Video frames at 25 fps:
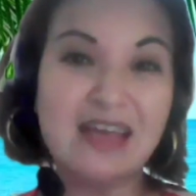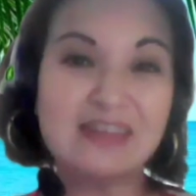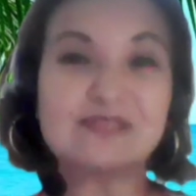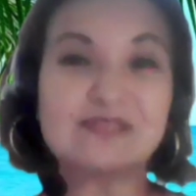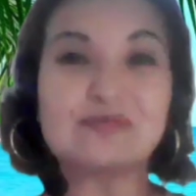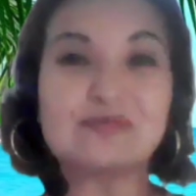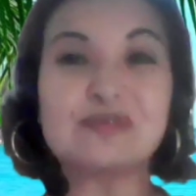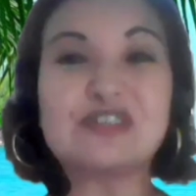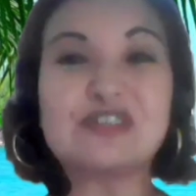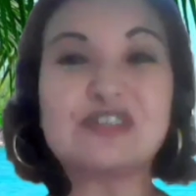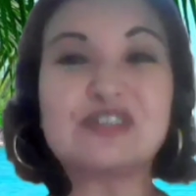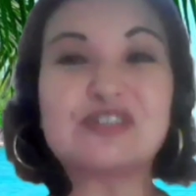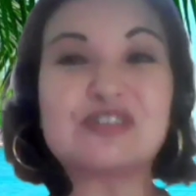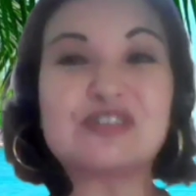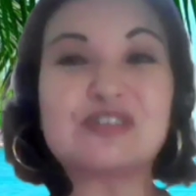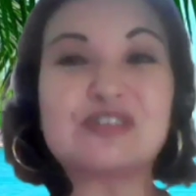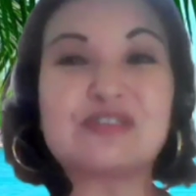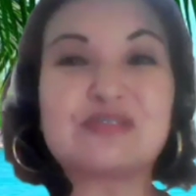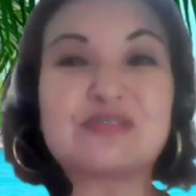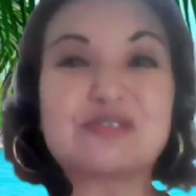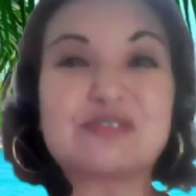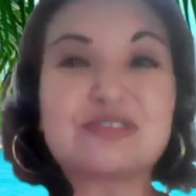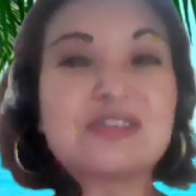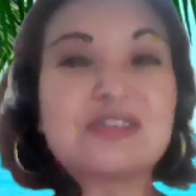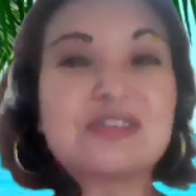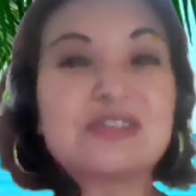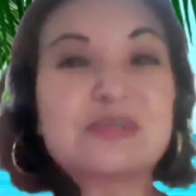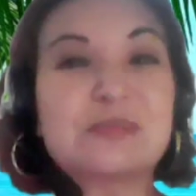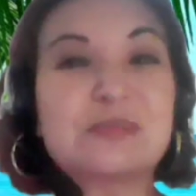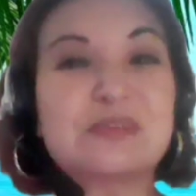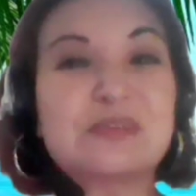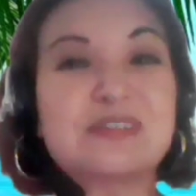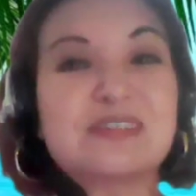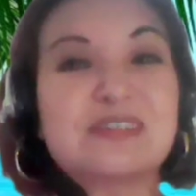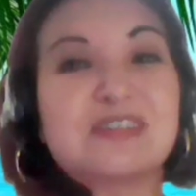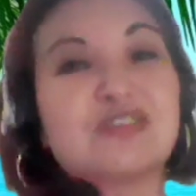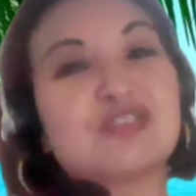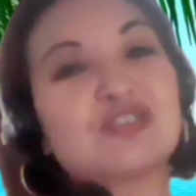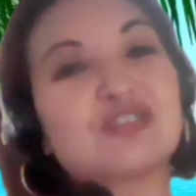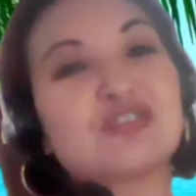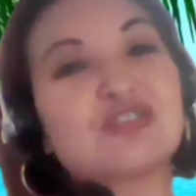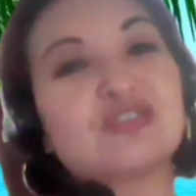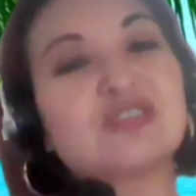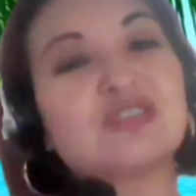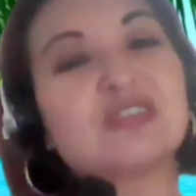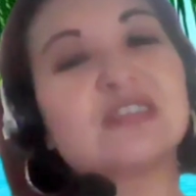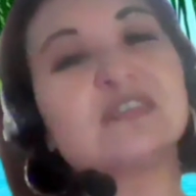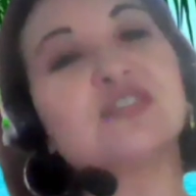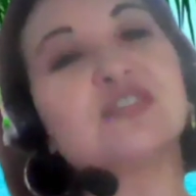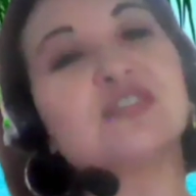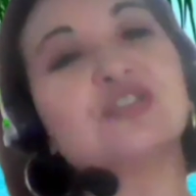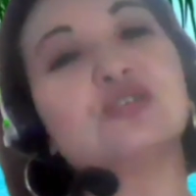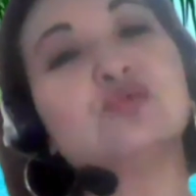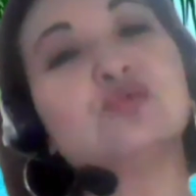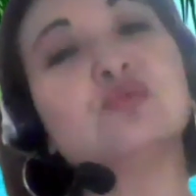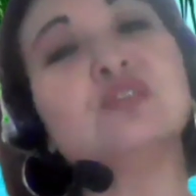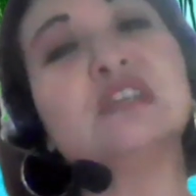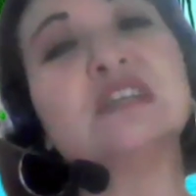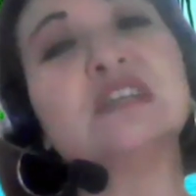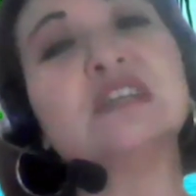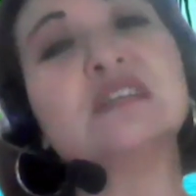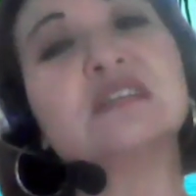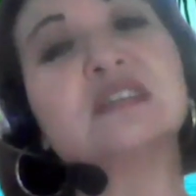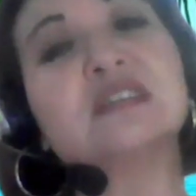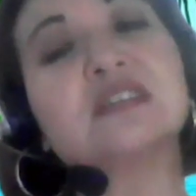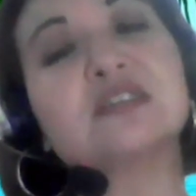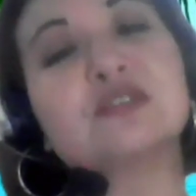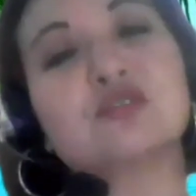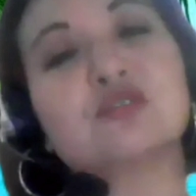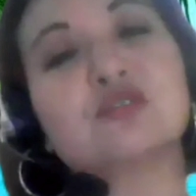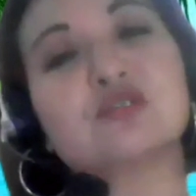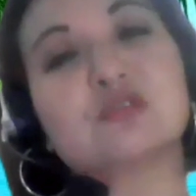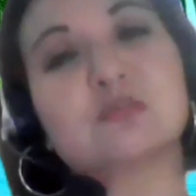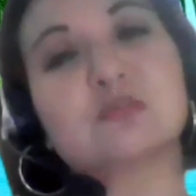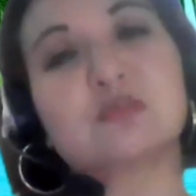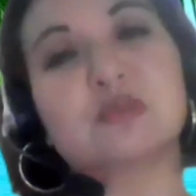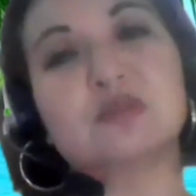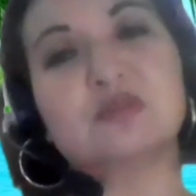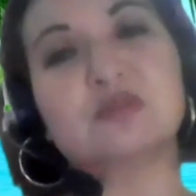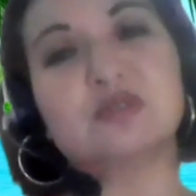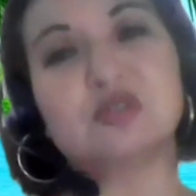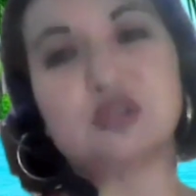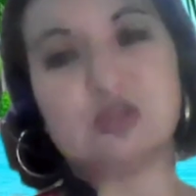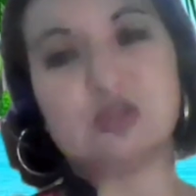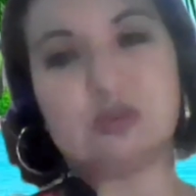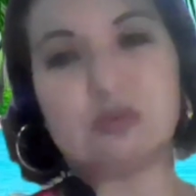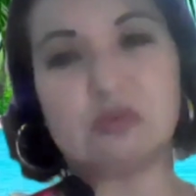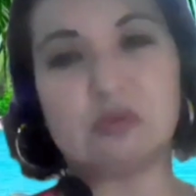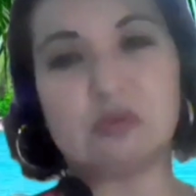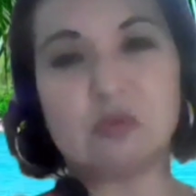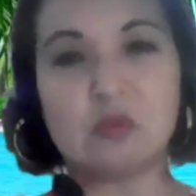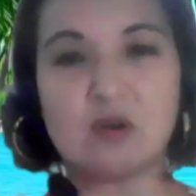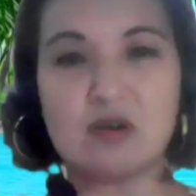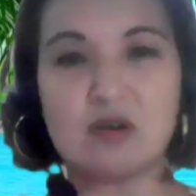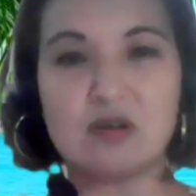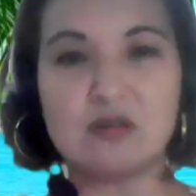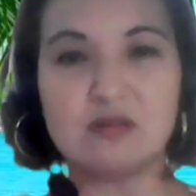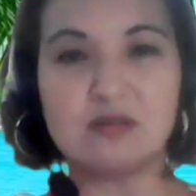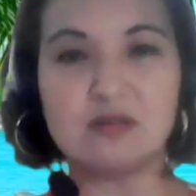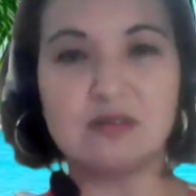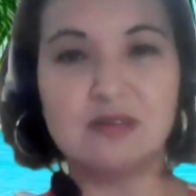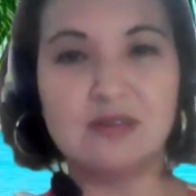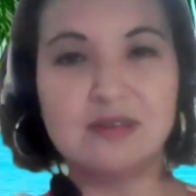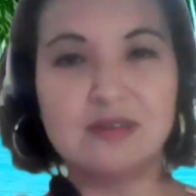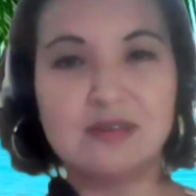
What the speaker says: to reach their fullest potential, and to uniquely contribute to the world.